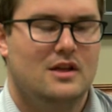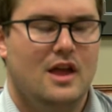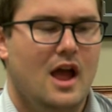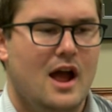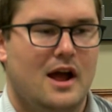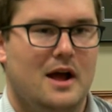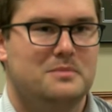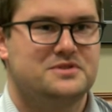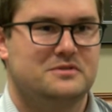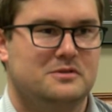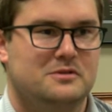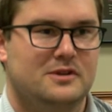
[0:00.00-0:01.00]
Yeah,
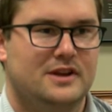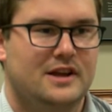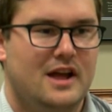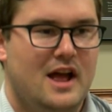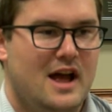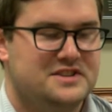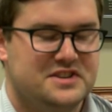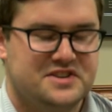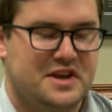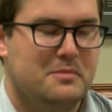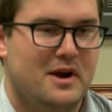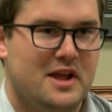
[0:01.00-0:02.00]
absolutely. As I
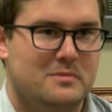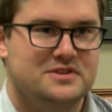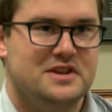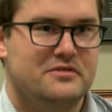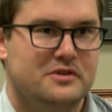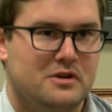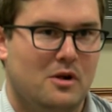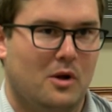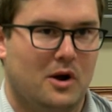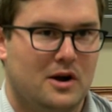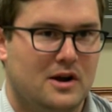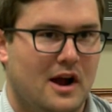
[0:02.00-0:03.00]
said, my name's Ethan
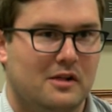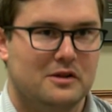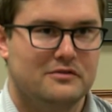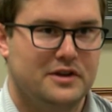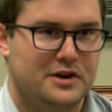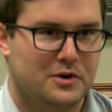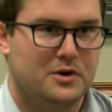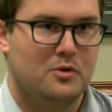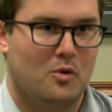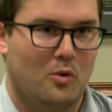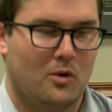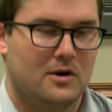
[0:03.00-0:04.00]
Clark. I live here in
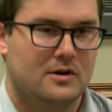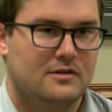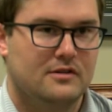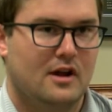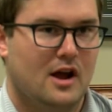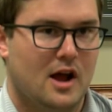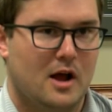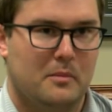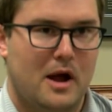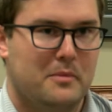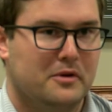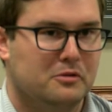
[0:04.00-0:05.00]
Ord. Um,
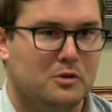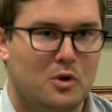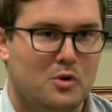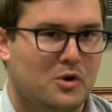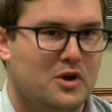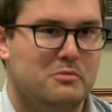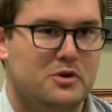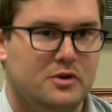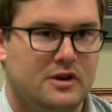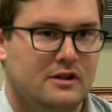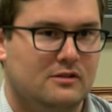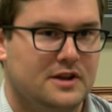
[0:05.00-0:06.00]
I'm a local
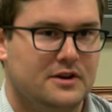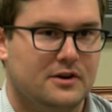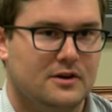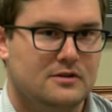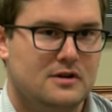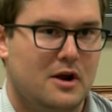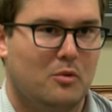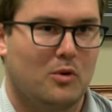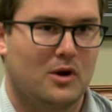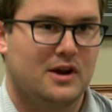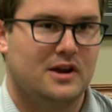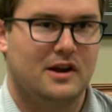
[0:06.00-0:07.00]
community leader. I
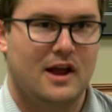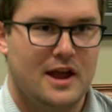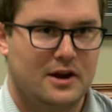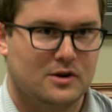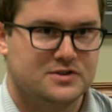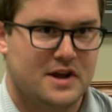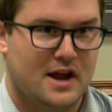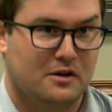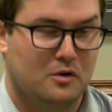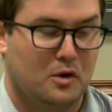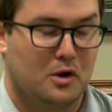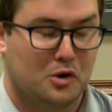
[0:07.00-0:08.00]
work at AKRS Ac
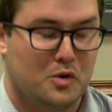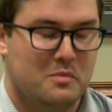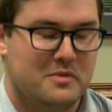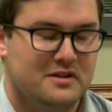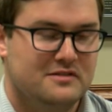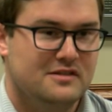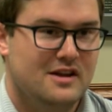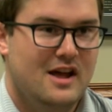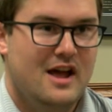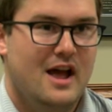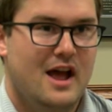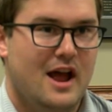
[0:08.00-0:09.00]
or Equipment,
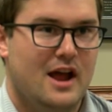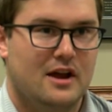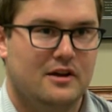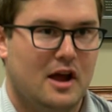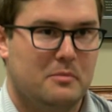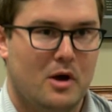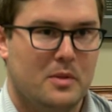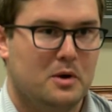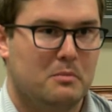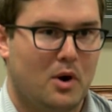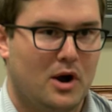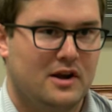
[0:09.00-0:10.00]
and I'm on their
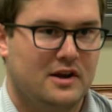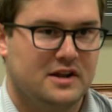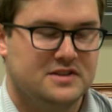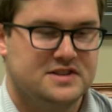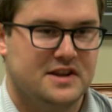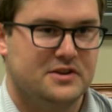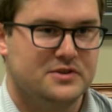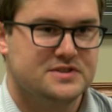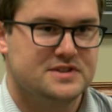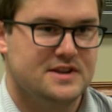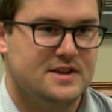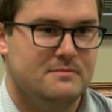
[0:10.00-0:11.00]
marketing and sales
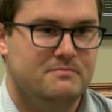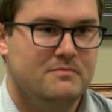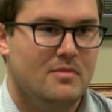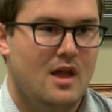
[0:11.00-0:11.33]
team.